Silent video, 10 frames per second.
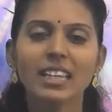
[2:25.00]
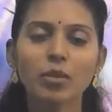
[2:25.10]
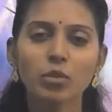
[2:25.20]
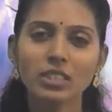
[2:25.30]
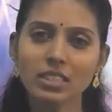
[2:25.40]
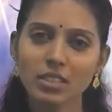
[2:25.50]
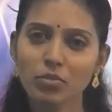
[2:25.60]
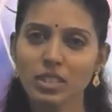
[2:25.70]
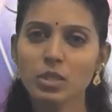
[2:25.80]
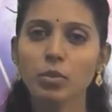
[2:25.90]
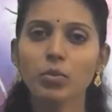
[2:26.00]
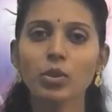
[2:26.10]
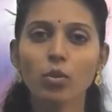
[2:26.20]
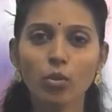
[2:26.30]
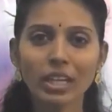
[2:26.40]
Then what is the difference
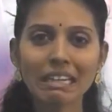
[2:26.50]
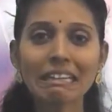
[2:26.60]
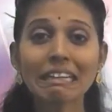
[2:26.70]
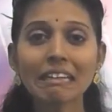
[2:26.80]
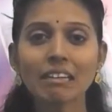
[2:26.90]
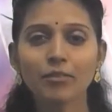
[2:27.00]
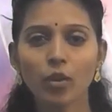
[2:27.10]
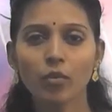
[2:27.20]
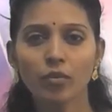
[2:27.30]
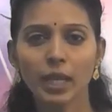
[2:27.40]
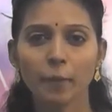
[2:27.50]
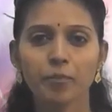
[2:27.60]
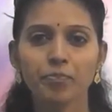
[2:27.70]
between rotating and revolving?